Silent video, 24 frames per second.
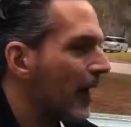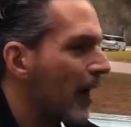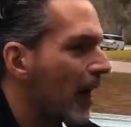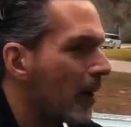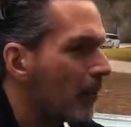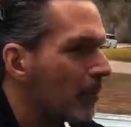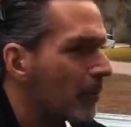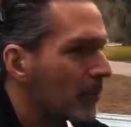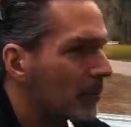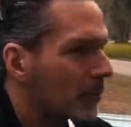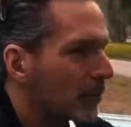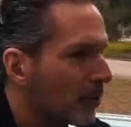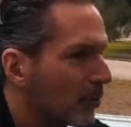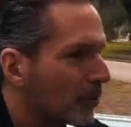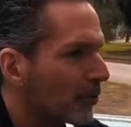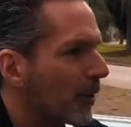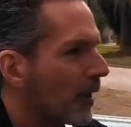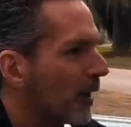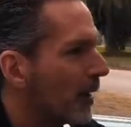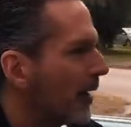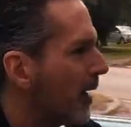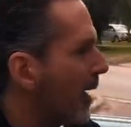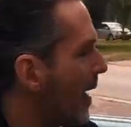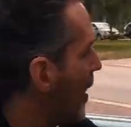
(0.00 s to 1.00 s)
cobblestone
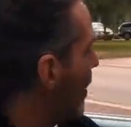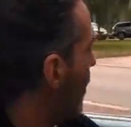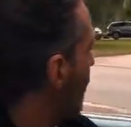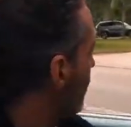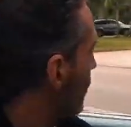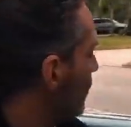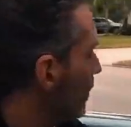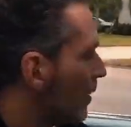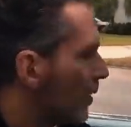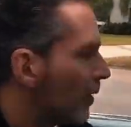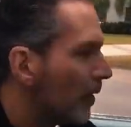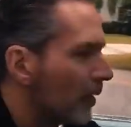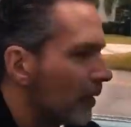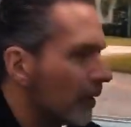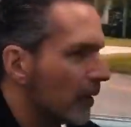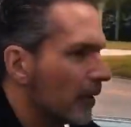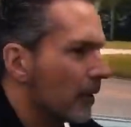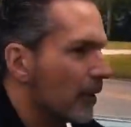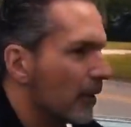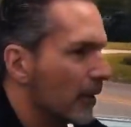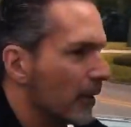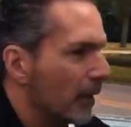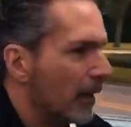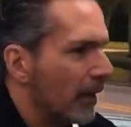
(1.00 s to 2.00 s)
right now,
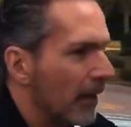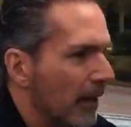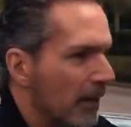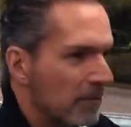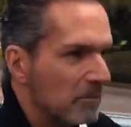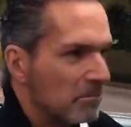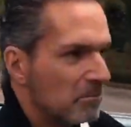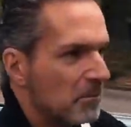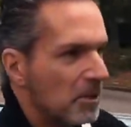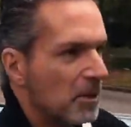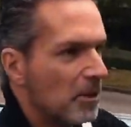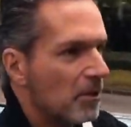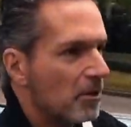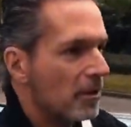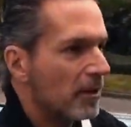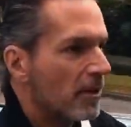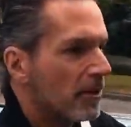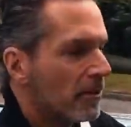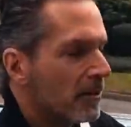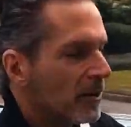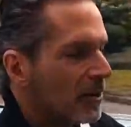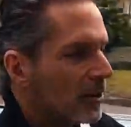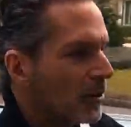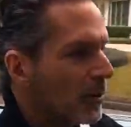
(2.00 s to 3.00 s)
and you don't hear
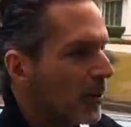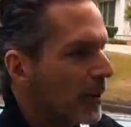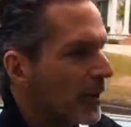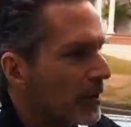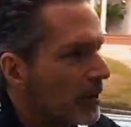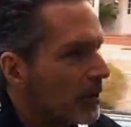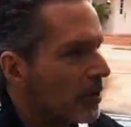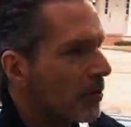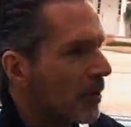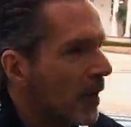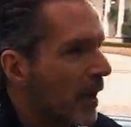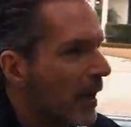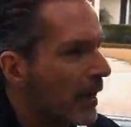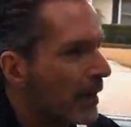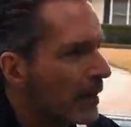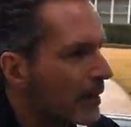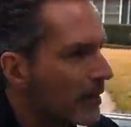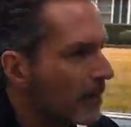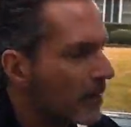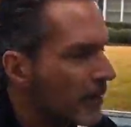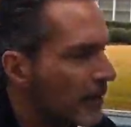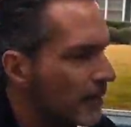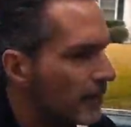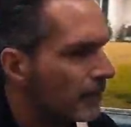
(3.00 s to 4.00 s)
any squeaks or
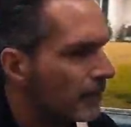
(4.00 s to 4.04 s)
rattles.